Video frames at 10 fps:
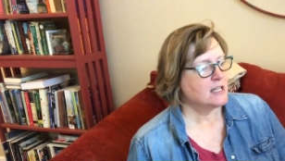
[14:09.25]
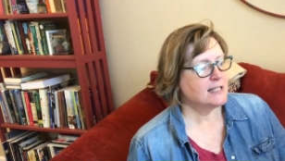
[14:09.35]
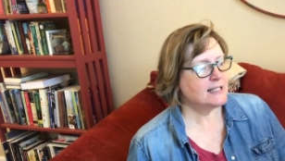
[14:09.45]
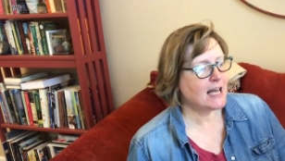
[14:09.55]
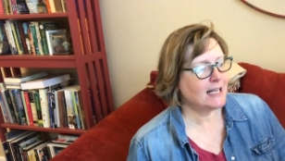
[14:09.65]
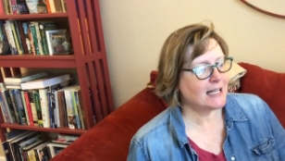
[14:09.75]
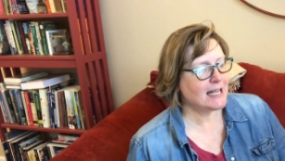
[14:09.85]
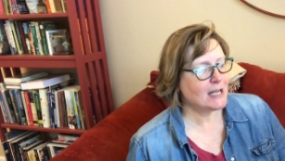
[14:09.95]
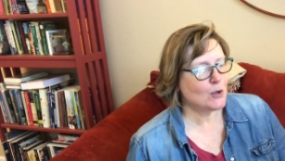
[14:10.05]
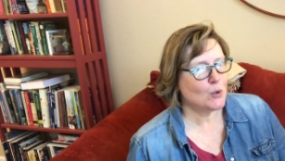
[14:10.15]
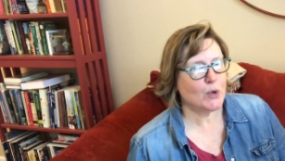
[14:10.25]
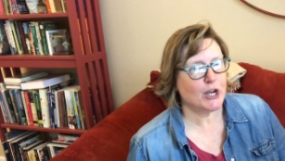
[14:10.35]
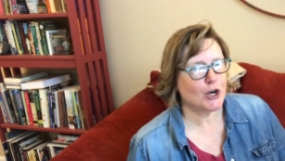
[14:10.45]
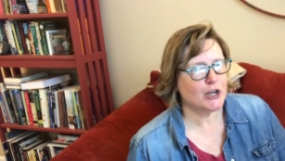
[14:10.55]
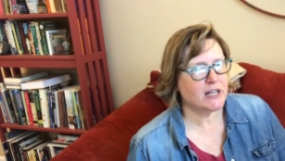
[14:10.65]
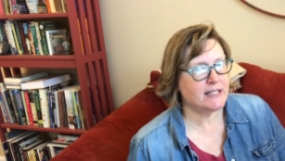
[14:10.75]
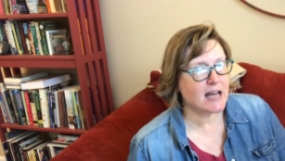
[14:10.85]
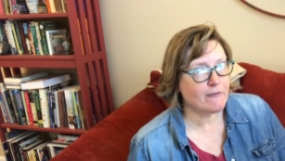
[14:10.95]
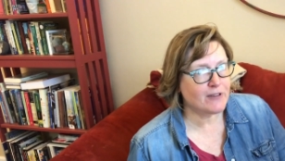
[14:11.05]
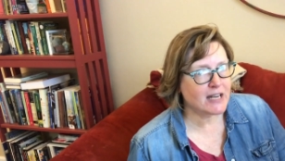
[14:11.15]
Suddenly, we heard a
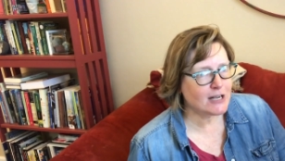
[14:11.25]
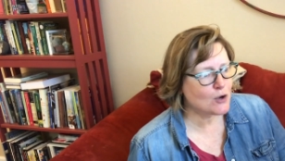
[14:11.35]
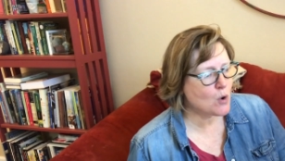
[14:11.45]
deafening